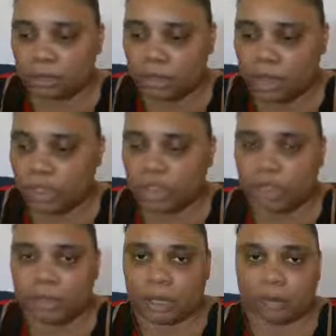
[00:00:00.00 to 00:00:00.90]

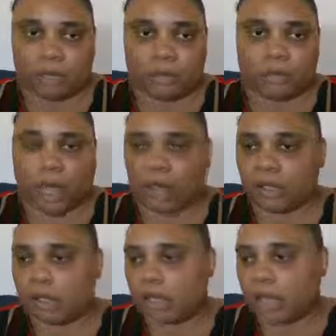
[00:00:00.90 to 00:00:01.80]
relationship that was so
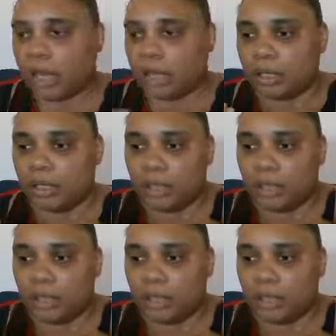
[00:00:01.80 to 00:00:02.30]
toxic that